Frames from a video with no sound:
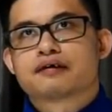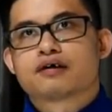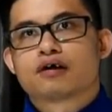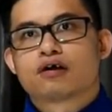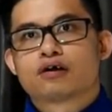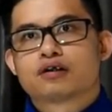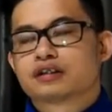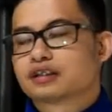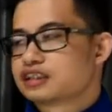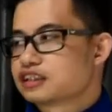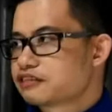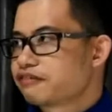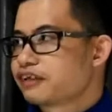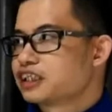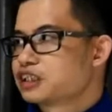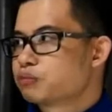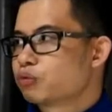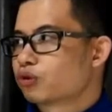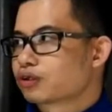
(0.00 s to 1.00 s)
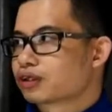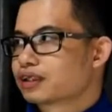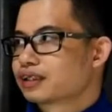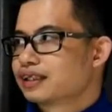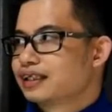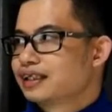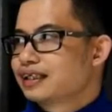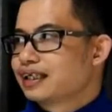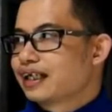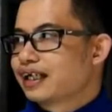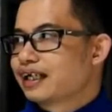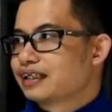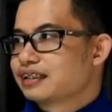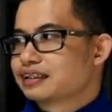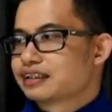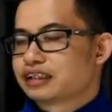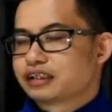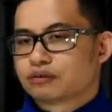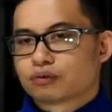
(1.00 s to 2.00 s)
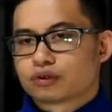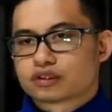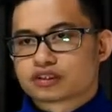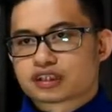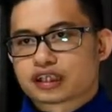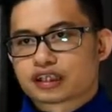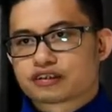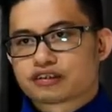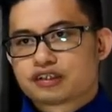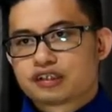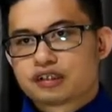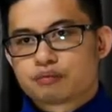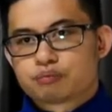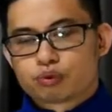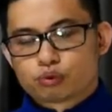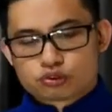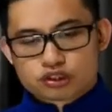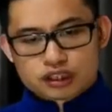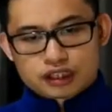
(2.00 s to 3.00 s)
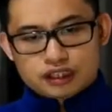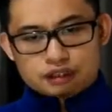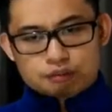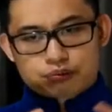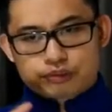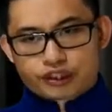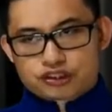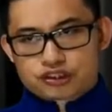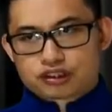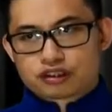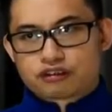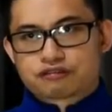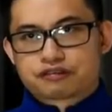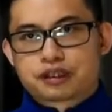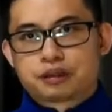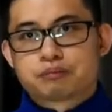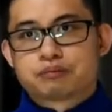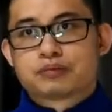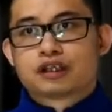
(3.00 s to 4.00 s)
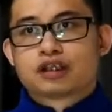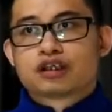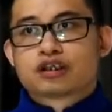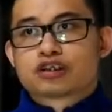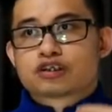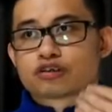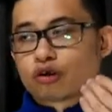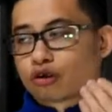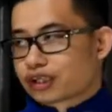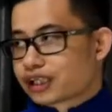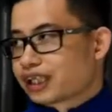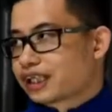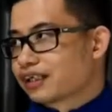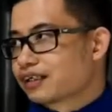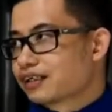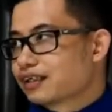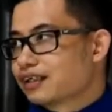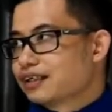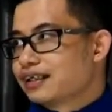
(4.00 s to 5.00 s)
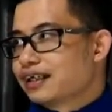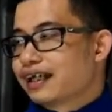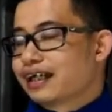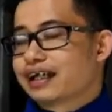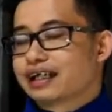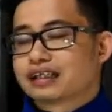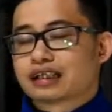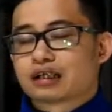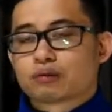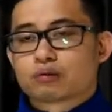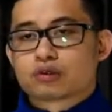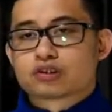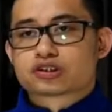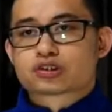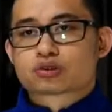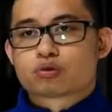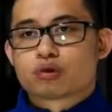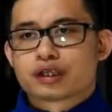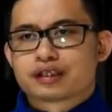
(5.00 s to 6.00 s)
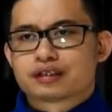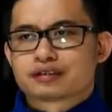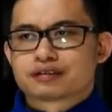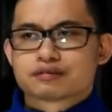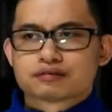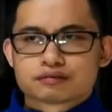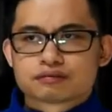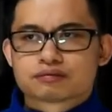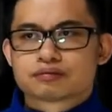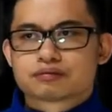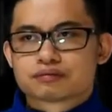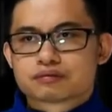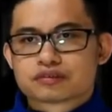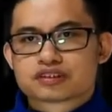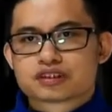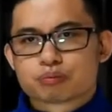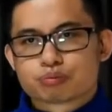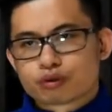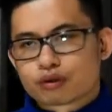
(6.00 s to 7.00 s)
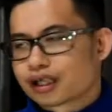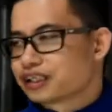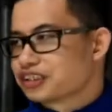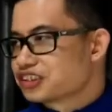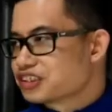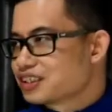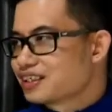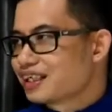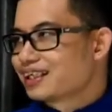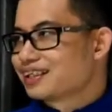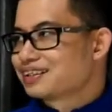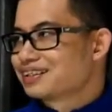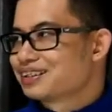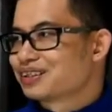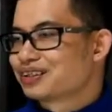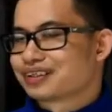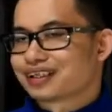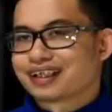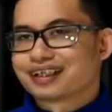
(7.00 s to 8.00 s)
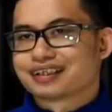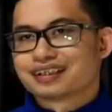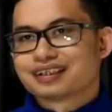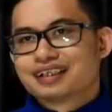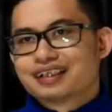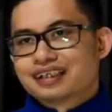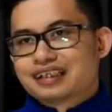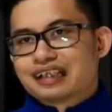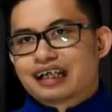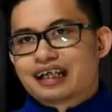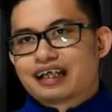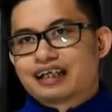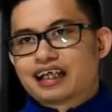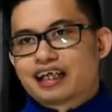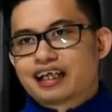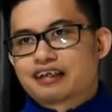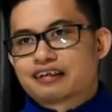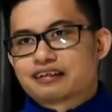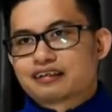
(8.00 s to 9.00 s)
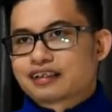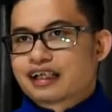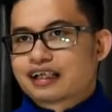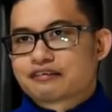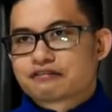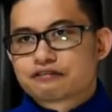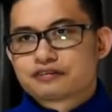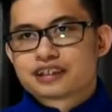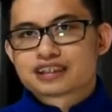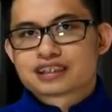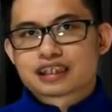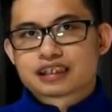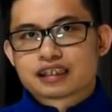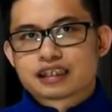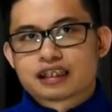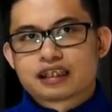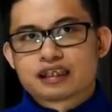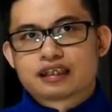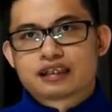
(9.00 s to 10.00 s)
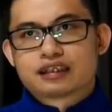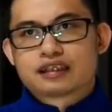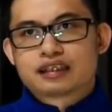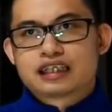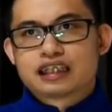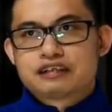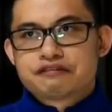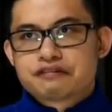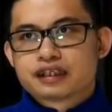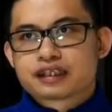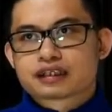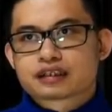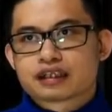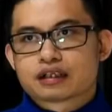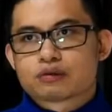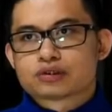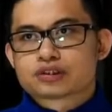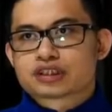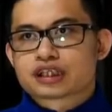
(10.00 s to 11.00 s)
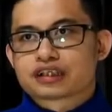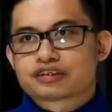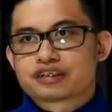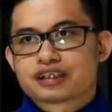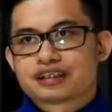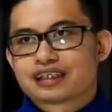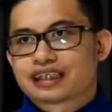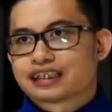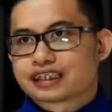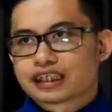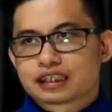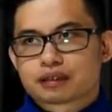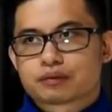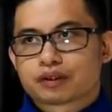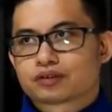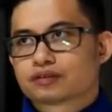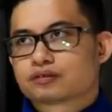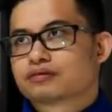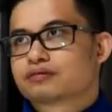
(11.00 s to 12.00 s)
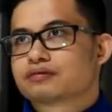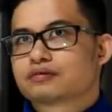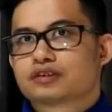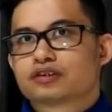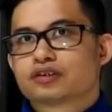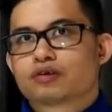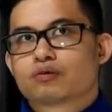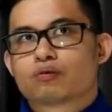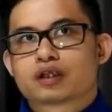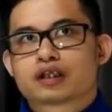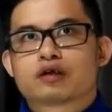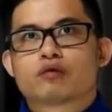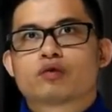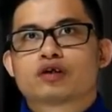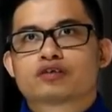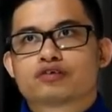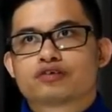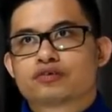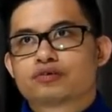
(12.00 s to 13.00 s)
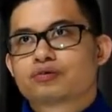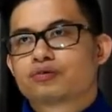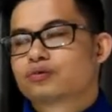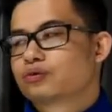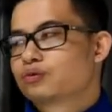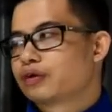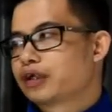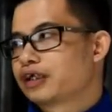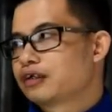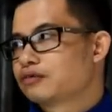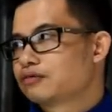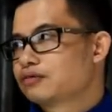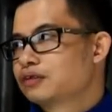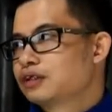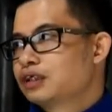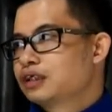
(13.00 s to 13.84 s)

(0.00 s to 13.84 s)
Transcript: on his Facebook, and he was actually posting a picture of him talking, and I was quite surprised that hey, at first in the evening I was actually thinking about what I want to do, and